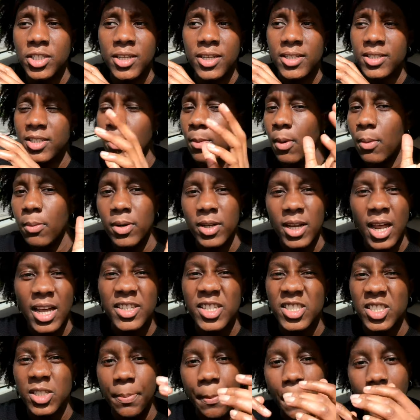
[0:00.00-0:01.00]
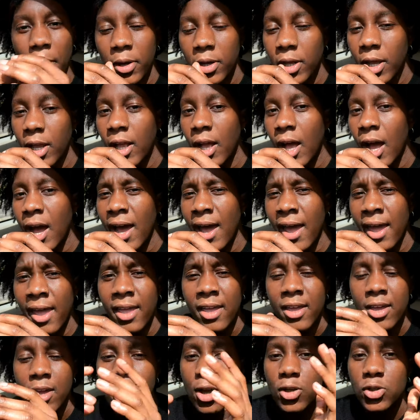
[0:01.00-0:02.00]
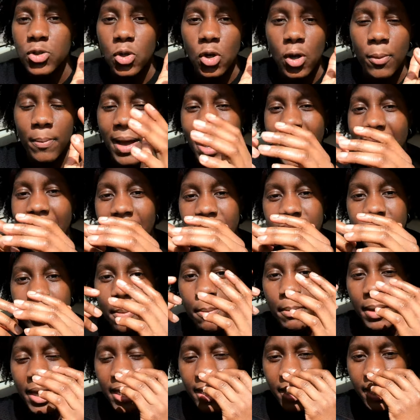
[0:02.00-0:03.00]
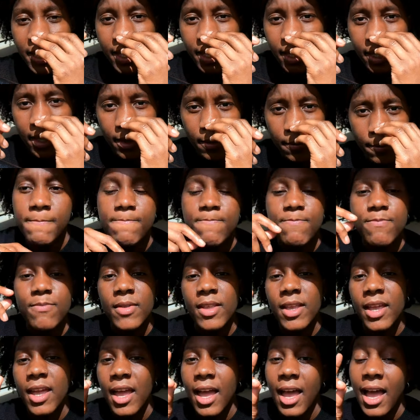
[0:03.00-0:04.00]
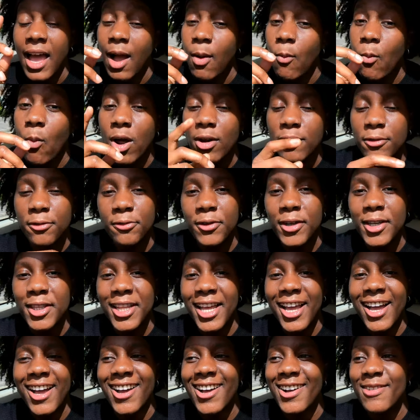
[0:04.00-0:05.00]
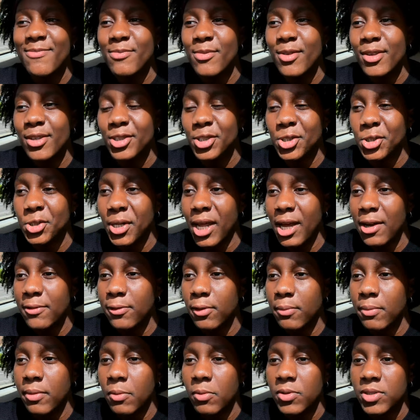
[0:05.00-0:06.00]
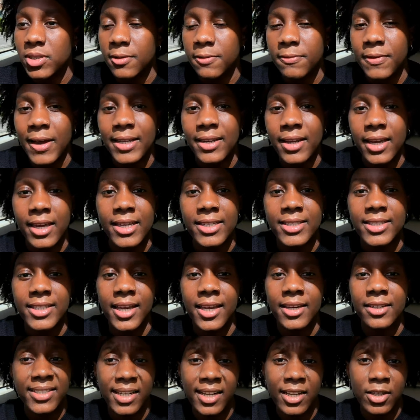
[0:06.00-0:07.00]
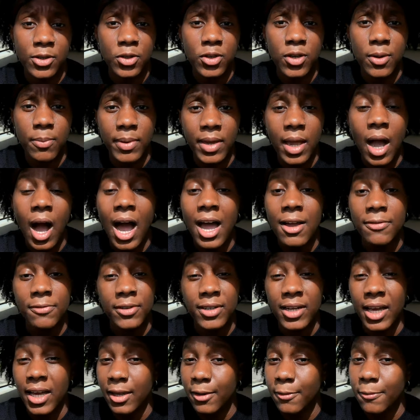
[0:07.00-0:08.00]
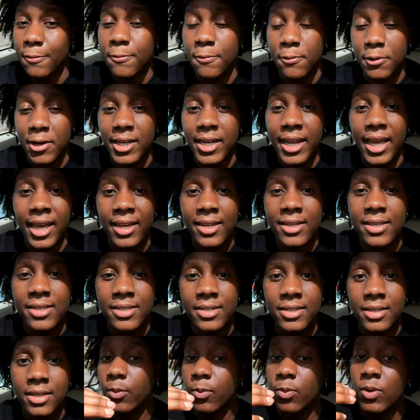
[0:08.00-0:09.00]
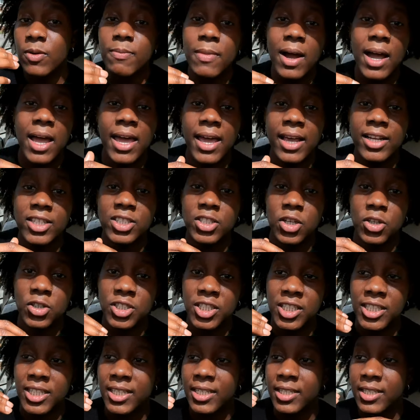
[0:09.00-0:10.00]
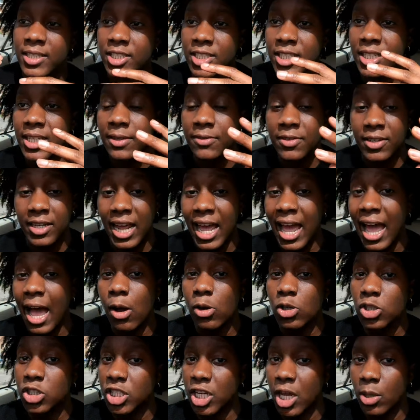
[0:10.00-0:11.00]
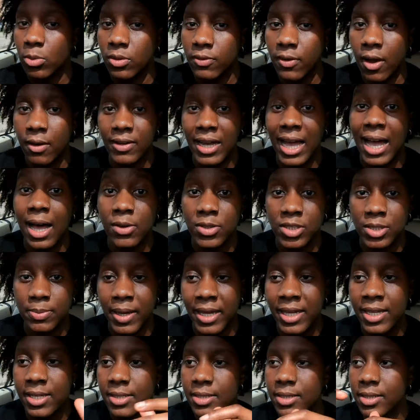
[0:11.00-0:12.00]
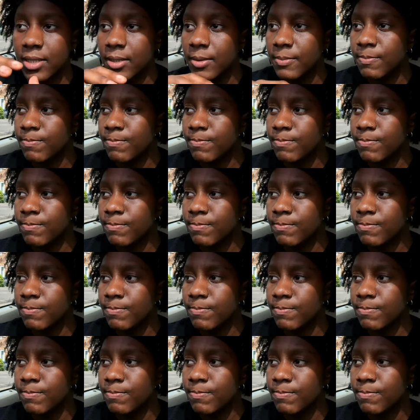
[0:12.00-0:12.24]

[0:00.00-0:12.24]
this. I remember like this American guy talking about how to make it. And one thing that stood out for me was the fact that he said, okay, you can be high for like 3 days. With my ex, so she lives in a house share with other housemates.